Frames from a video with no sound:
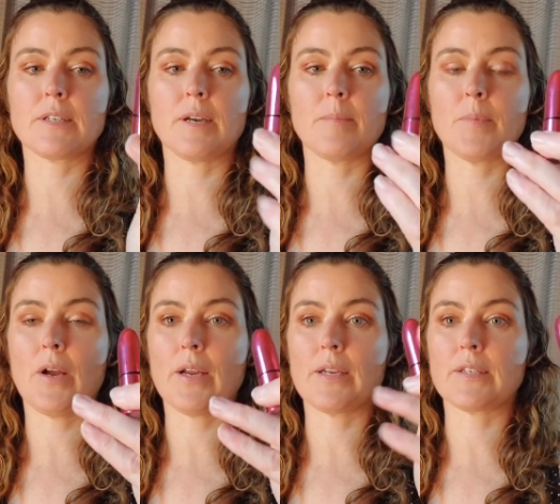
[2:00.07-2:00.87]
some,
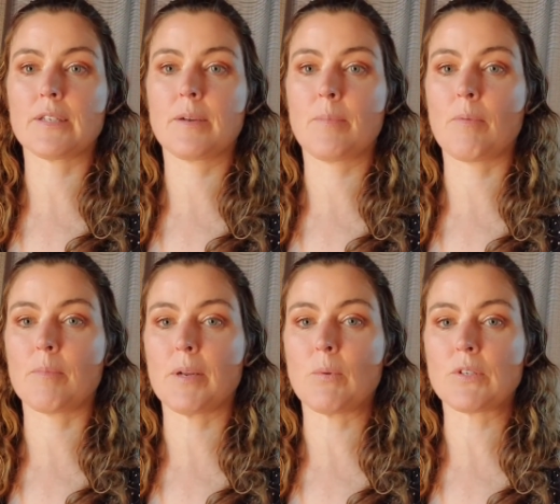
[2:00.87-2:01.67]
I guess,
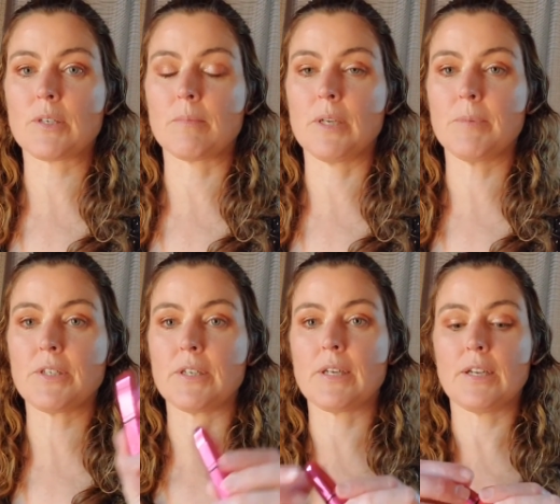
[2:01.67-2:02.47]
probably was some limited